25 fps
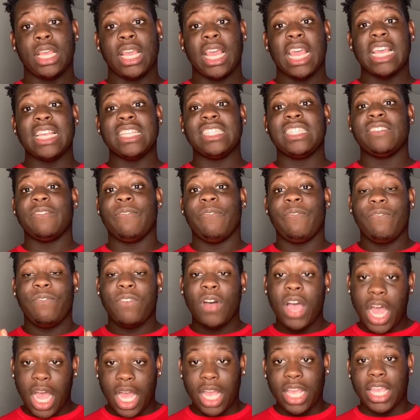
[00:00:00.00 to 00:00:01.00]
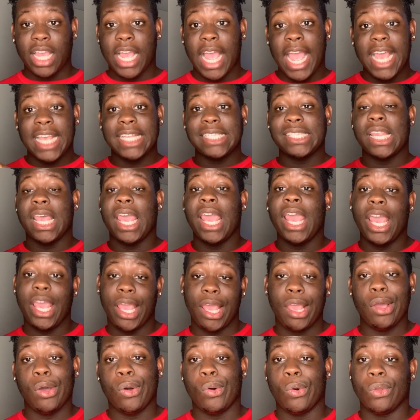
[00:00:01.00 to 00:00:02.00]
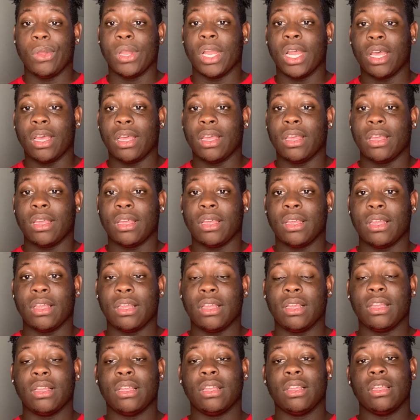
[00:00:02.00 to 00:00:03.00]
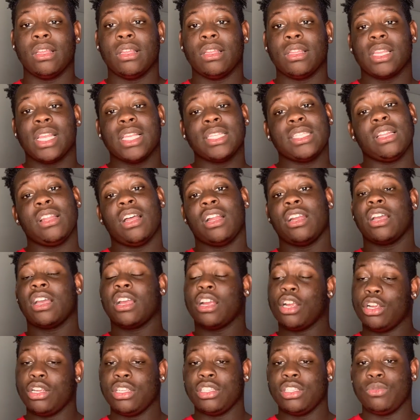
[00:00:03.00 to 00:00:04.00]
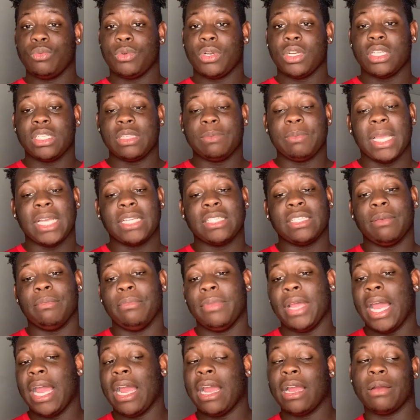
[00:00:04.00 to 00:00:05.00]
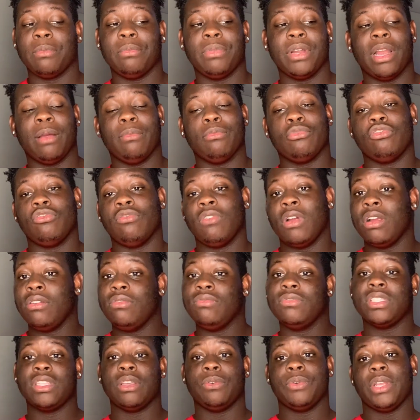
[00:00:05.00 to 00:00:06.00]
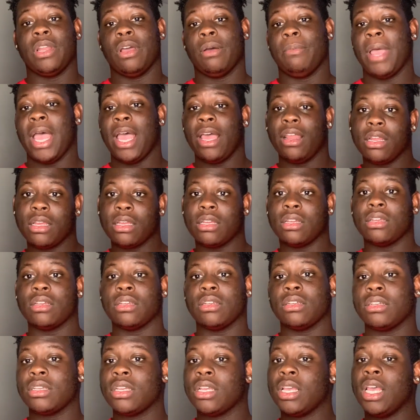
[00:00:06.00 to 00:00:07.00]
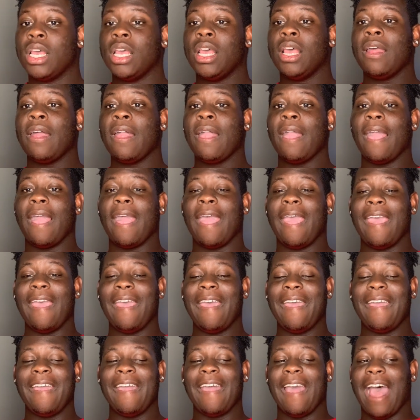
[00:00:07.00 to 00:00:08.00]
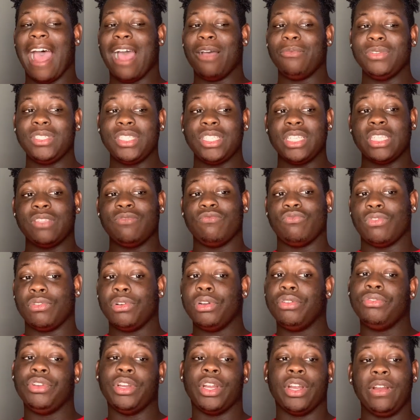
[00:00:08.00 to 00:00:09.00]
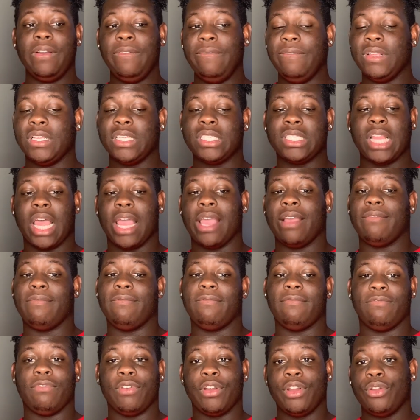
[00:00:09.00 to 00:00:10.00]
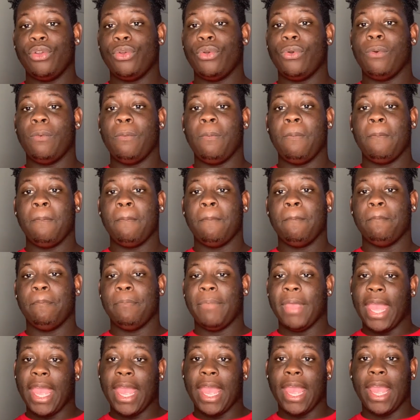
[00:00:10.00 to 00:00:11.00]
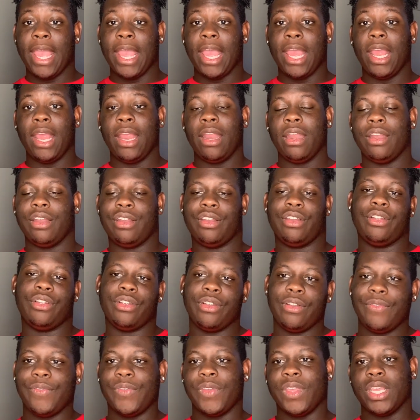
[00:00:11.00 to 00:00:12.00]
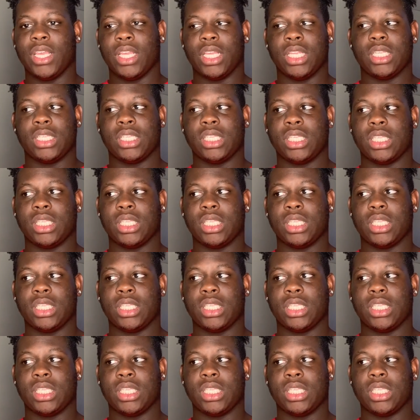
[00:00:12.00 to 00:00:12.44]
as fuck as hell. That's a lot of curse words back to back, but I'm learning, so it don't matter. And I was just real nervous, like real bad nervous.